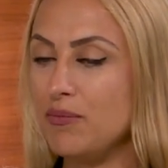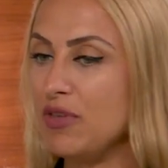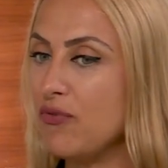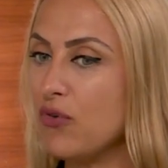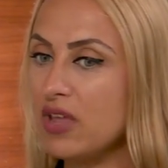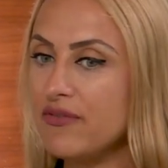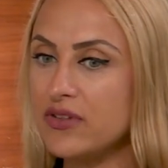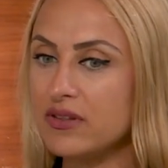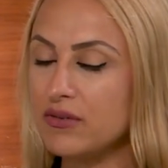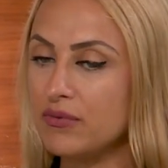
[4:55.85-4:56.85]
before
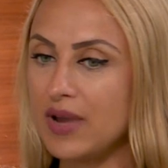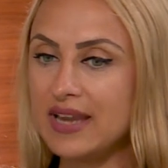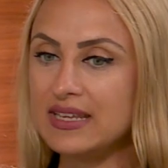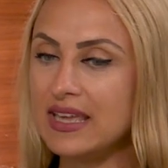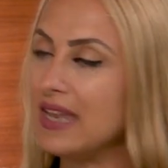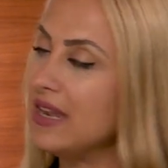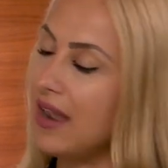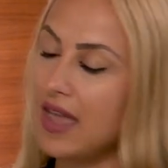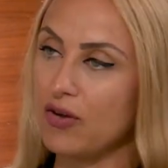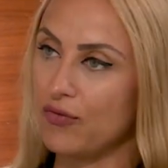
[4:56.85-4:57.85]
even writing any
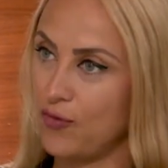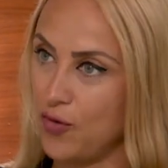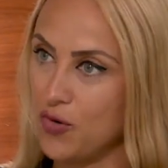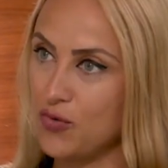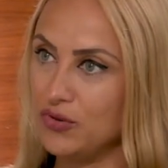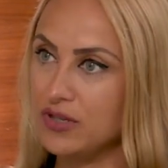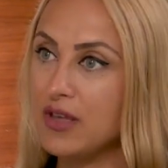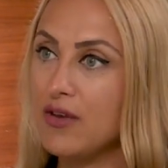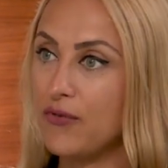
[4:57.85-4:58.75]
line of code,